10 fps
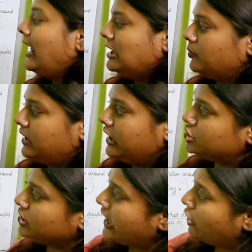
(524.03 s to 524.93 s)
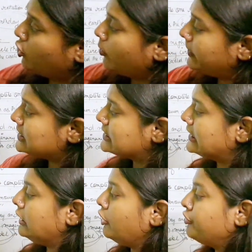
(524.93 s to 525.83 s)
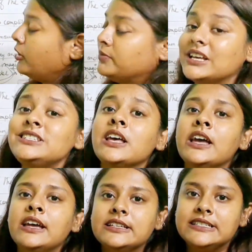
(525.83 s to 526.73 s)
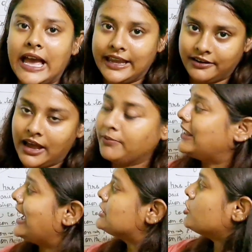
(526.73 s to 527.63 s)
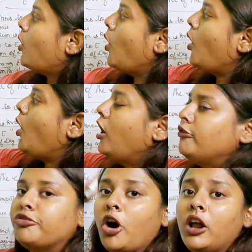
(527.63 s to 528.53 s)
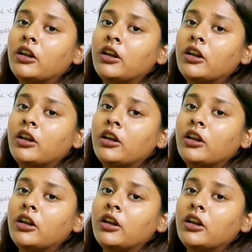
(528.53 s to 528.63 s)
illumination. I hope it is clear from this diagram. That's all for